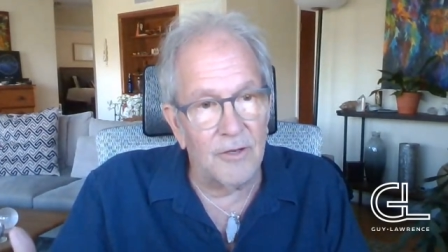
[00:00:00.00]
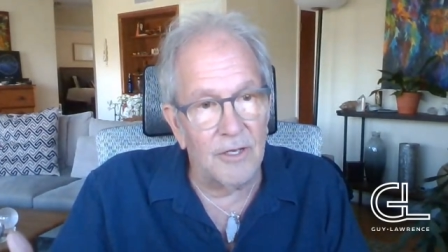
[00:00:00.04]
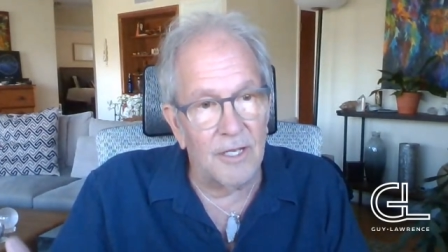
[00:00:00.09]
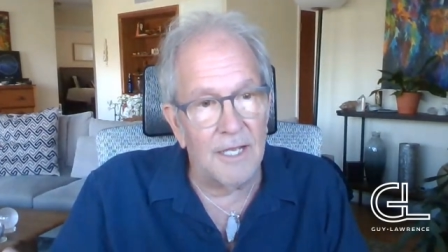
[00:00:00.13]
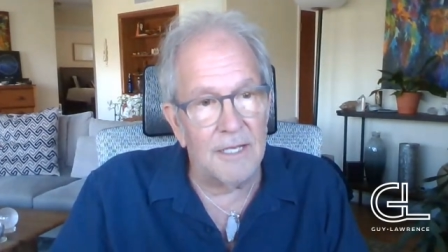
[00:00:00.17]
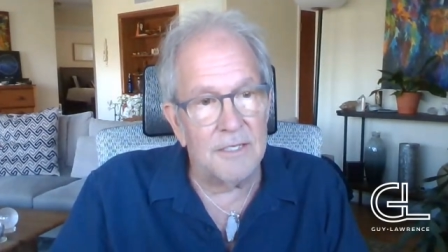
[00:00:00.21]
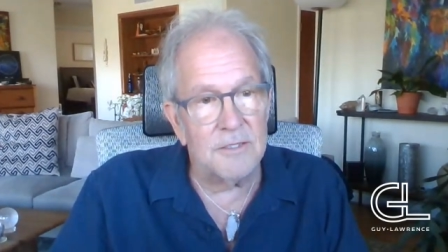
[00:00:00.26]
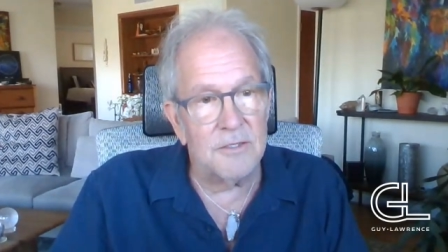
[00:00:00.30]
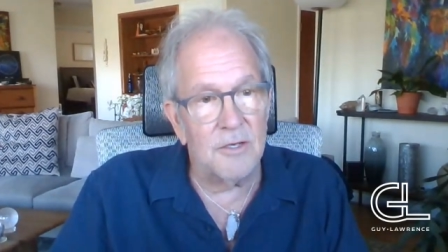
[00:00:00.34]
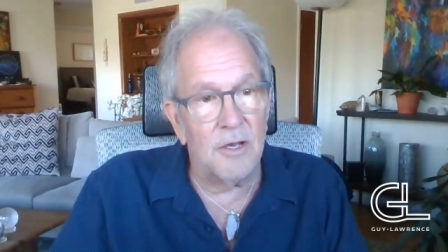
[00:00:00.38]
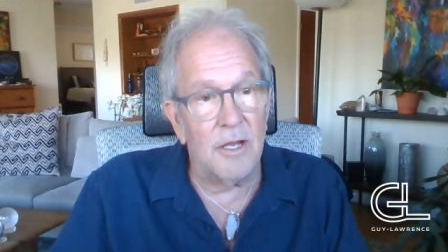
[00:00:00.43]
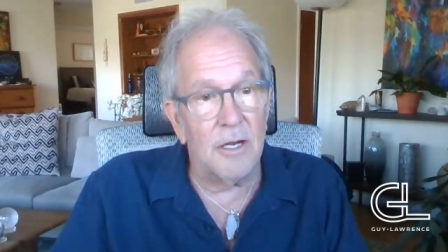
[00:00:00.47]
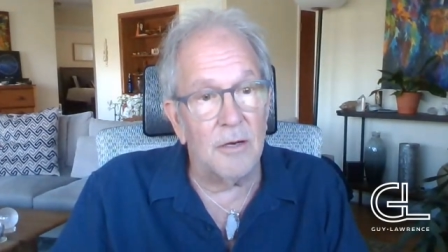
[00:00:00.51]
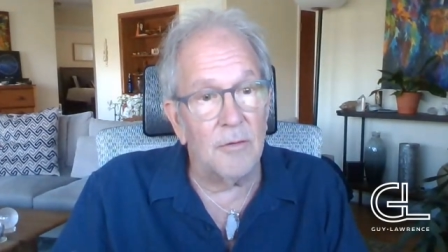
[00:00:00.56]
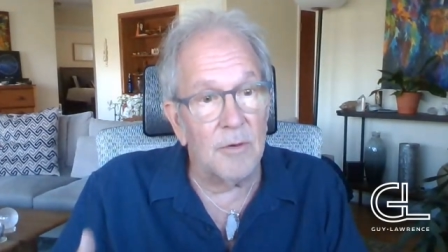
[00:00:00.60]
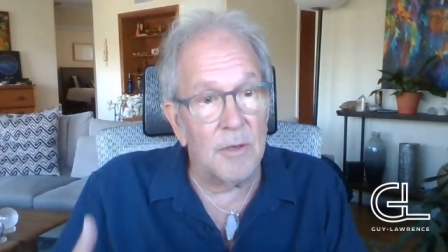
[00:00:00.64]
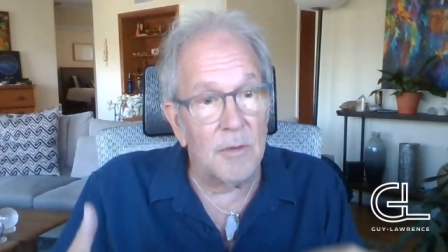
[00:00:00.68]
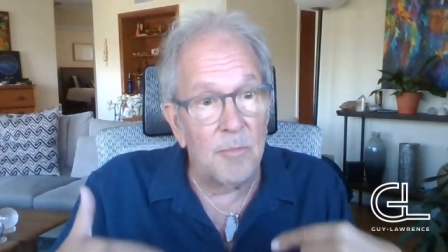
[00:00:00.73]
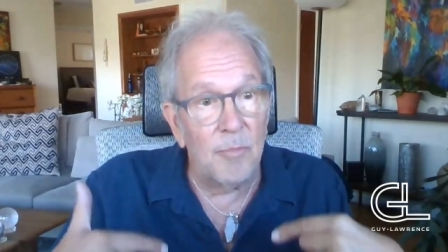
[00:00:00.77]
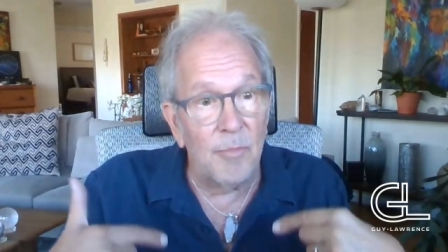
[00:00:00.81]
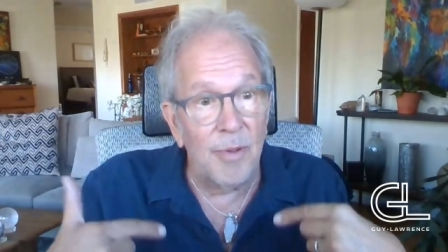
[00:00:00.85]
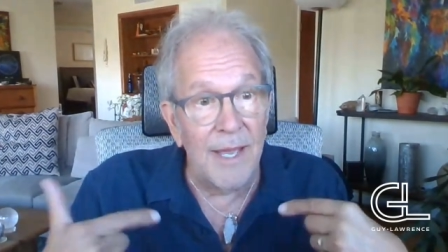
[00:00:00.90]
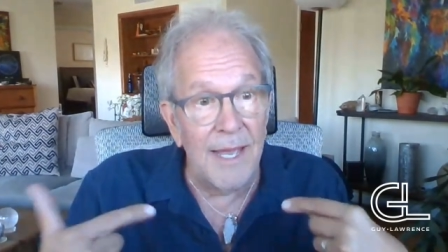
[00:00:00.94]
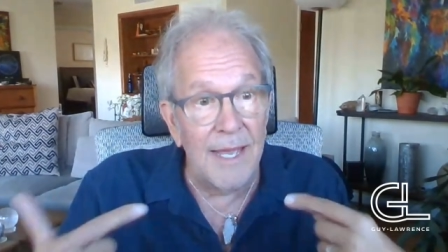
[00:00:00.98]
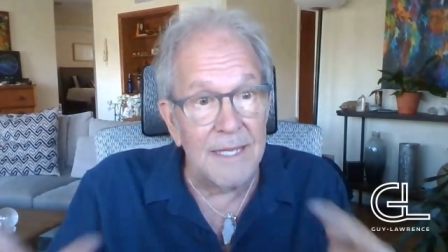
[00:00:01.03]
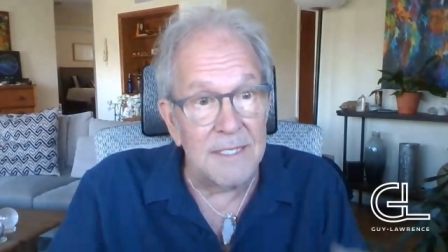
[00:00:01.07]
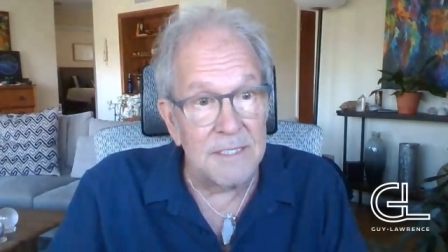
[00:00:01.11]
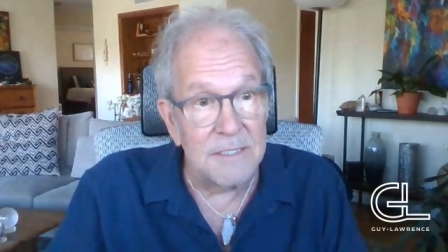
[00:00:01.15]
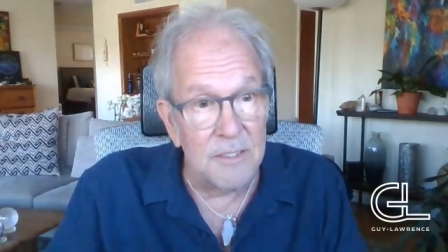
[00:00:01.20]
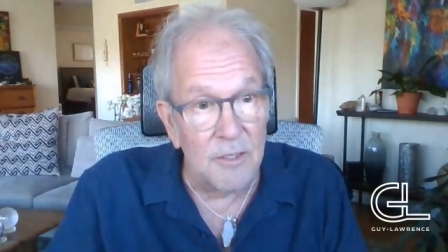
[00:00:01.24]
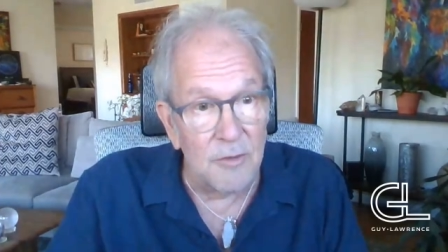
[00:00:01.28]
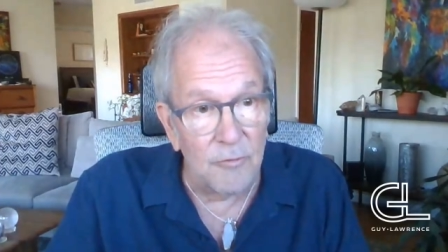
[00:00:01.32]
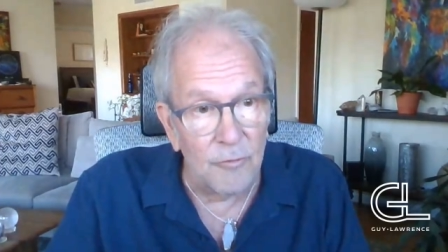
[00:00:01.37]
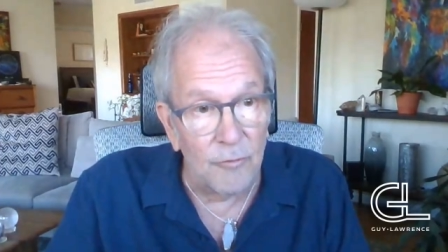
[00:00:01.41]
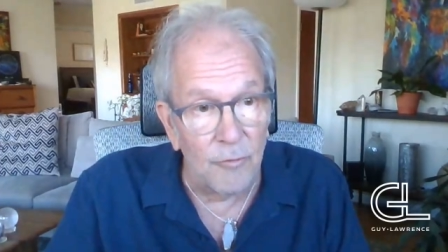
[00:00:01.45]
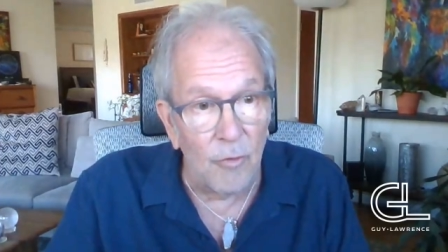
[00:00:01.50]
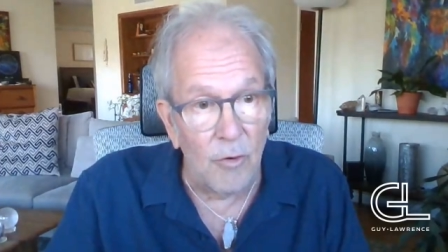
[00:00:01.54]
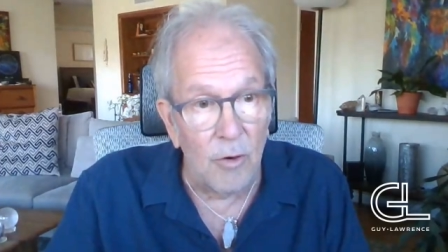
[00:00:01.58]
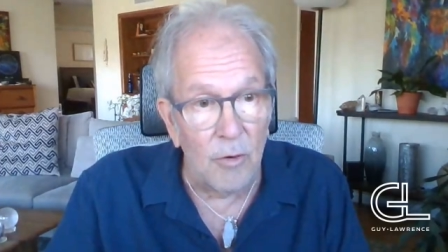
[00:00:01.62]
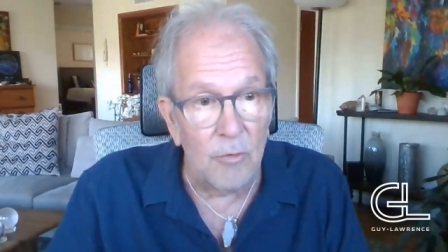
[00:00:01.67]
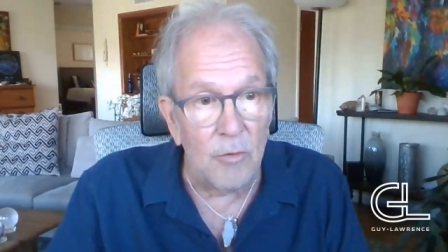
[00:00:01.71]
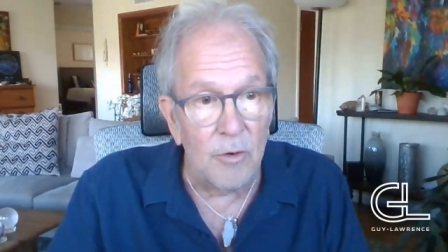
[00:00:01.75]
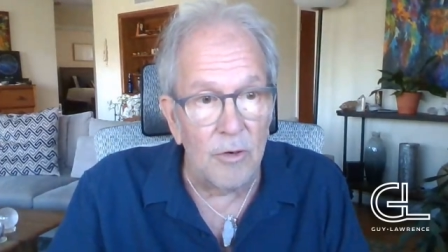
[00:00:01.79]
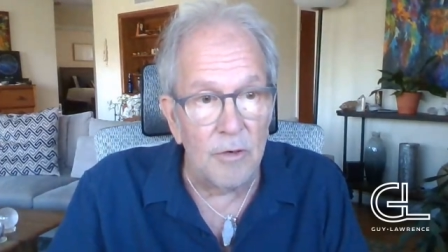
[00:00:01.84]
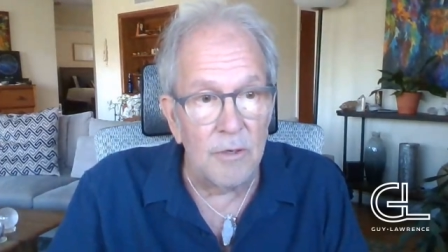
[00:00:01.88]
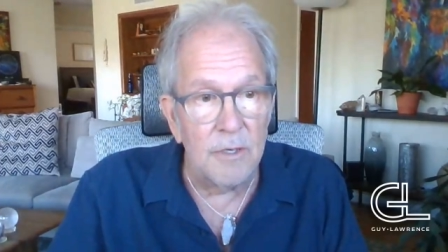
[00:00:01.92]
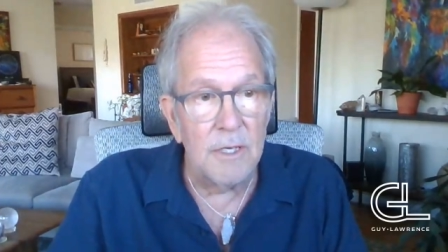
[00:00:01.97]
lesson, and we passed it
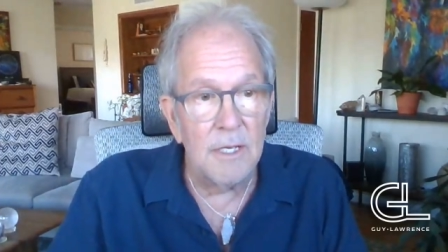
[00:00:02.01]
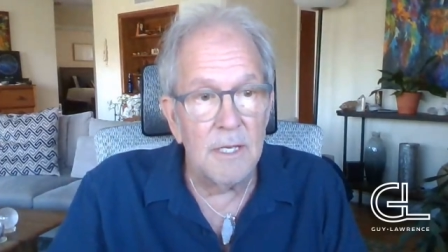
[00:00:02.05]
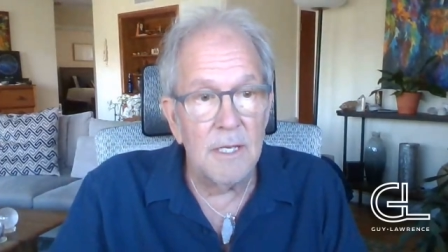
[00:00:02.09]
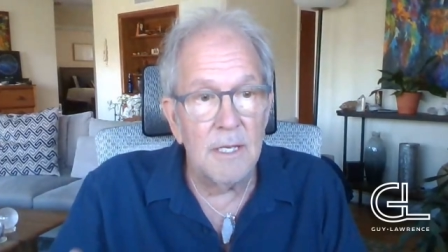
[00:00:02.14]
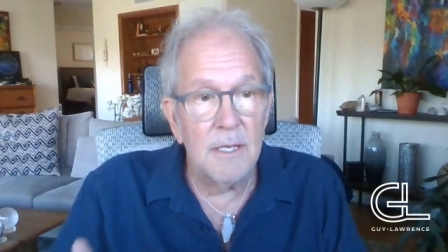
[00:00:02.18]
forward.